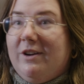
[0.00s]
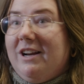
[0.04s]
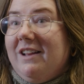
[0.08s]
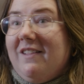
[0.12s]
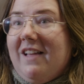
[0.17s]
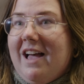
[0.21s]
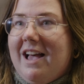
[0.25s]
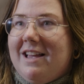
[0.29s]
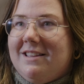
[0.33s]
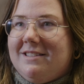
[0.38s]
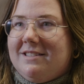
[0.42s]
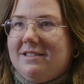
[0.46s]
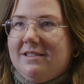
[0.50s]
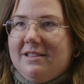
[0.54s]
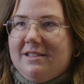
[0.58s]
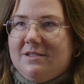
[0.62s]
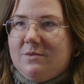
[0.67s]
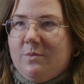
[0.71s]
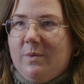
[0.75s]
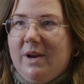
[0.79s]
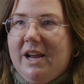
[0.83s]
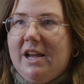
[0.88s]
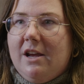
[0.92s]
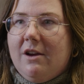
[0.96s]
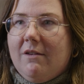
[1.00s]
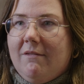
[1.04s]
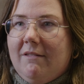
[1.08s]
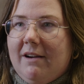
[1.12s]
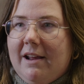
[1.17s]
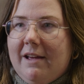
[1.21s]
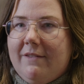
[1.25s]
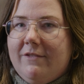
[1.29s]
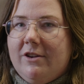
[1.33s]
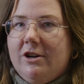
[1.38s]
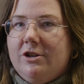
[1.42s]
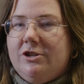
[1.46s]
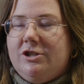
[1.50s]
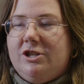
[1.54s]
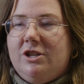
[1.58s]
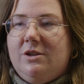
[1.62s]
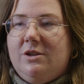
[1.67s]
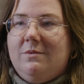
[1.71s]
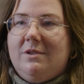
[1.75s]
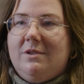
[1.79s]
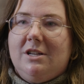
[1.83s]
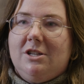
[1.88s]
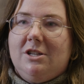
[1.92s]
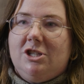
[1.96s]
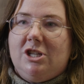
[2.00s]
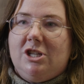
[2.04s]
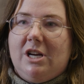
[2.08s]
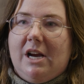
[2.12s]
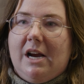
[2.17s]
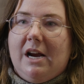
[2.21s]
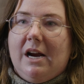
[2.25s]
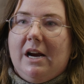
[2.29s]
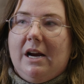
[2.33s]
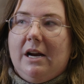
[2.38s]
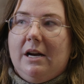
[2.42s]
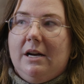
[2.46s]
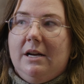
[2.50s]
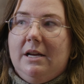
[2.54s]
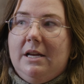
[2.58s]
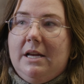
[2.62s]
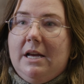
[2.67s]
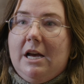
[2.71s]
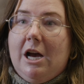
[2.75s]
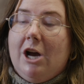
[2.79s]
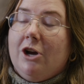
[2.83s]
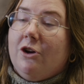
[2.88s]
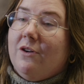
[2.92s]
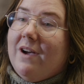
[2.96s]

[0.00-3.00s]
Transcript: realized this week or whatever? Do you want to share a